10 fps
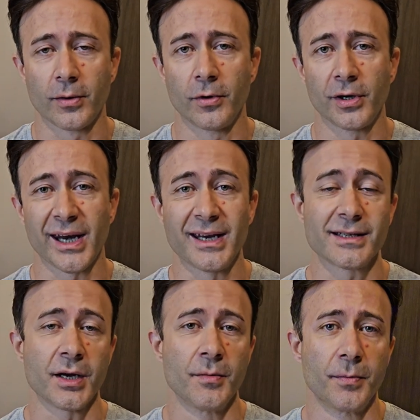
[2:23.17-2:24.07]
hormone
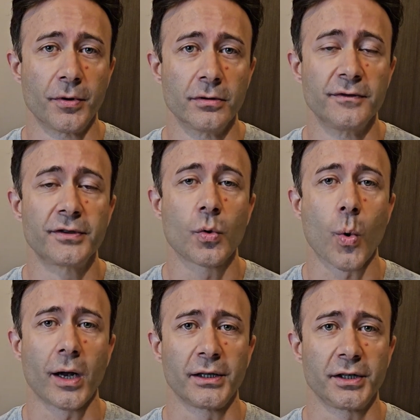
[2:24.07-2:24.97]
is improved
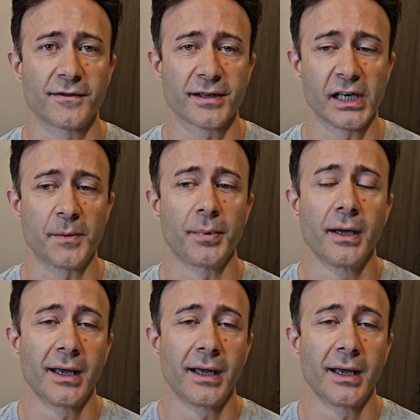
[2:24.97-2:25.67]
quality of sleep.